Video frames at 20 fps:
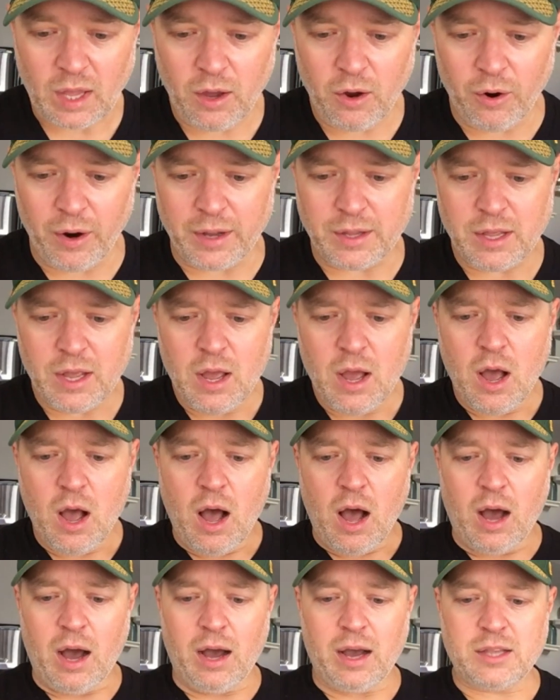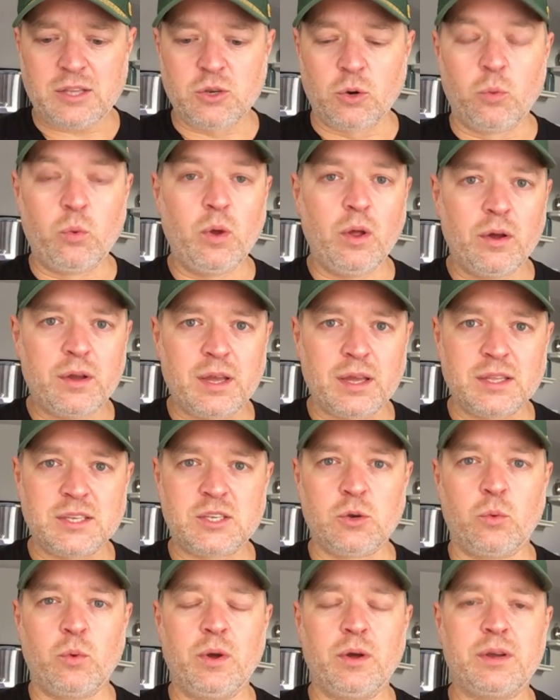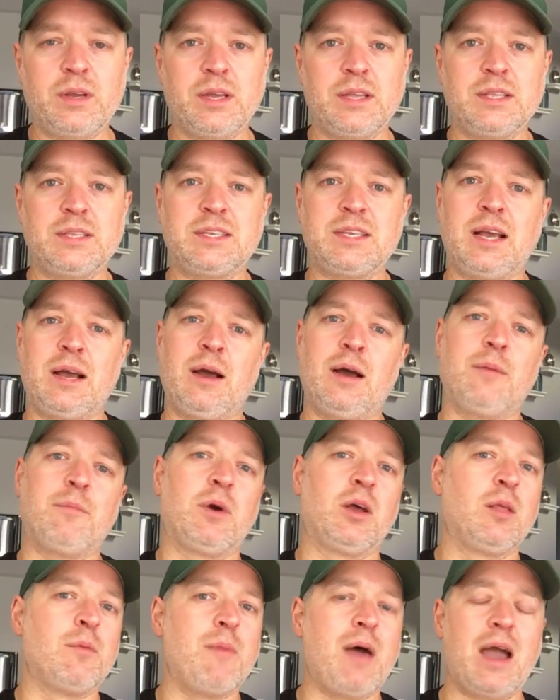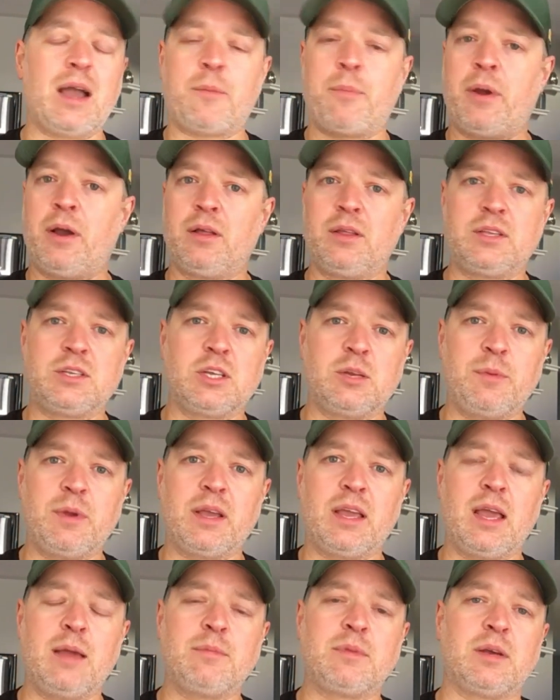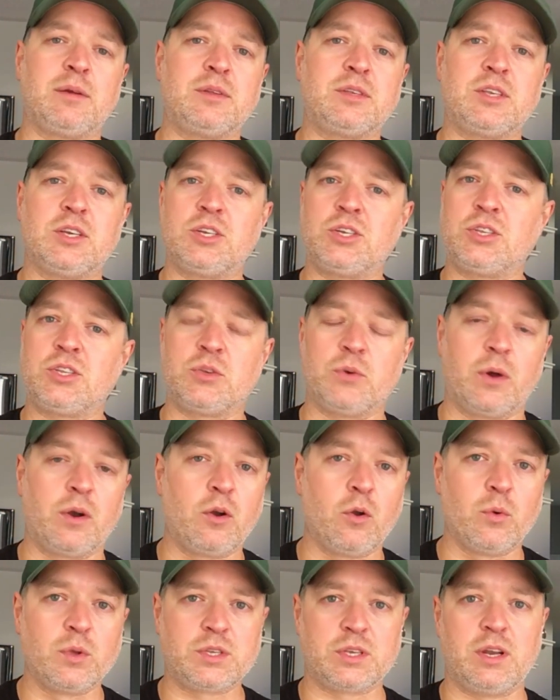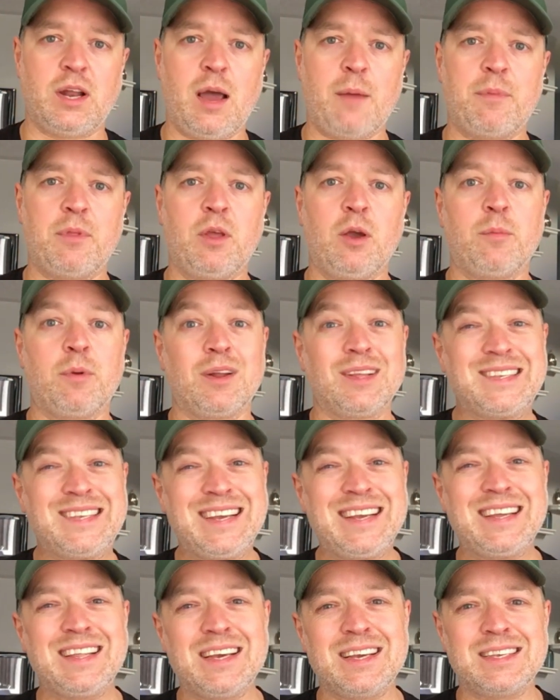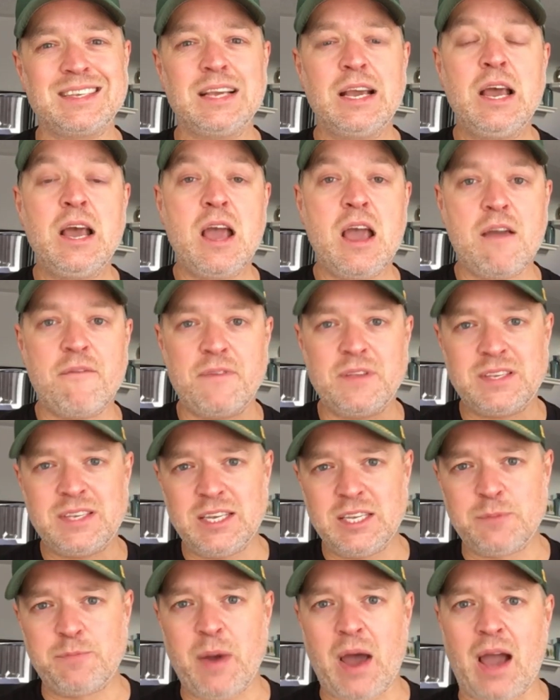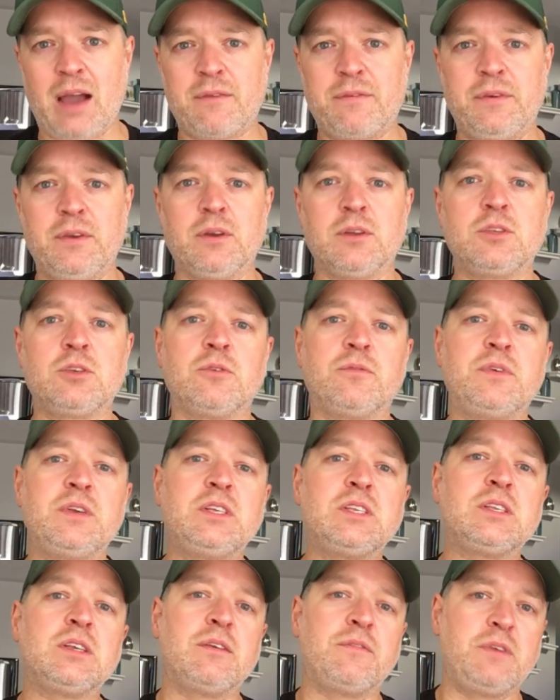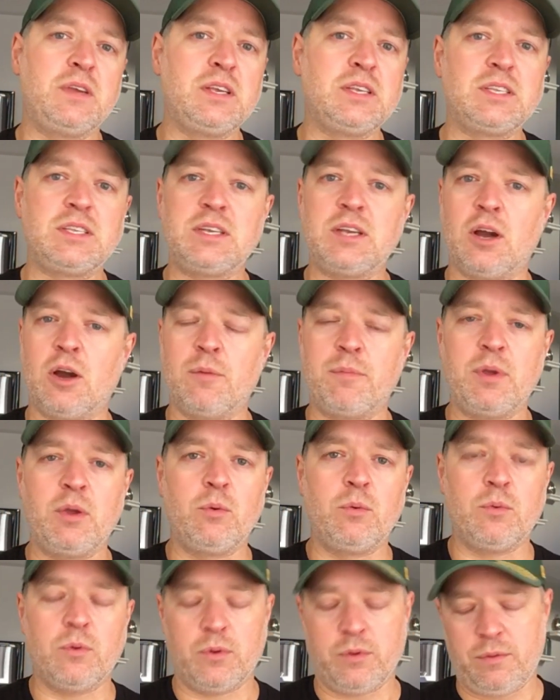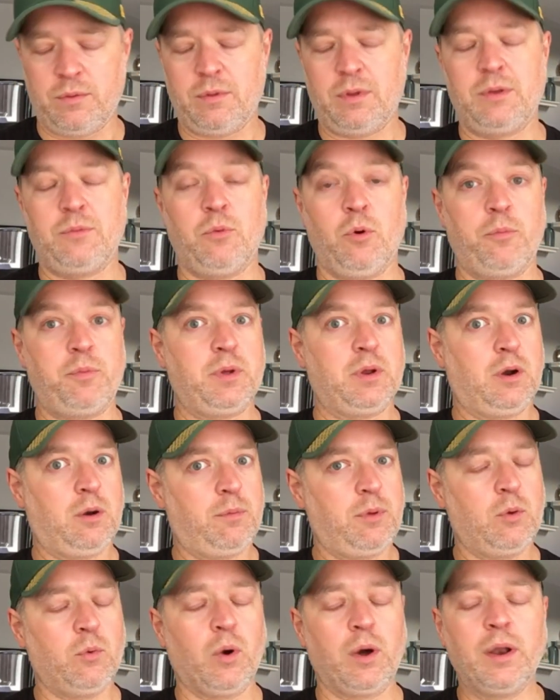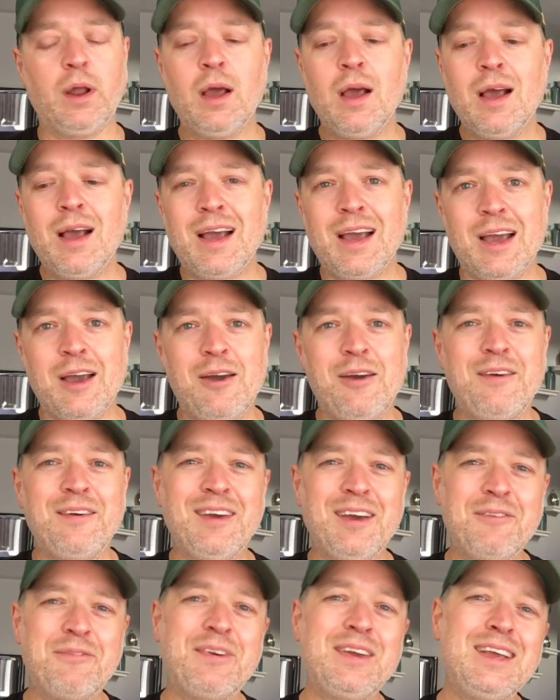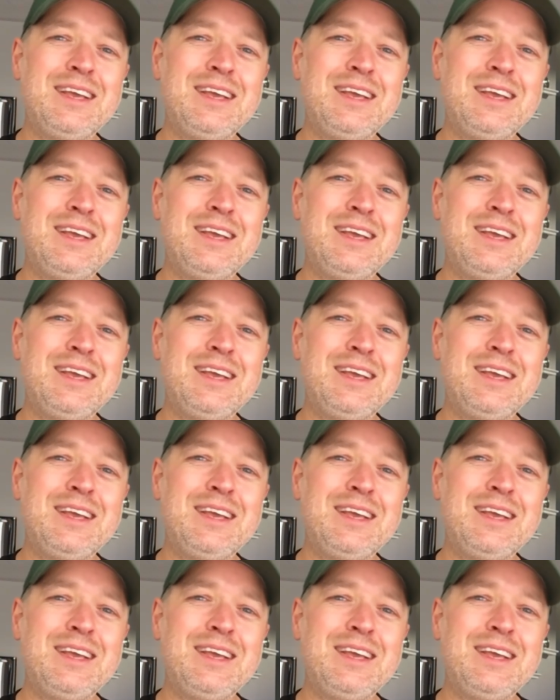All right. So Wilkins, Marlon Mack apparently is going to be a game time decision. So I don't know what's going to happen there, but I'll tell you this: if it's his backfield, so if he's the RB, or it won't be an RB1, if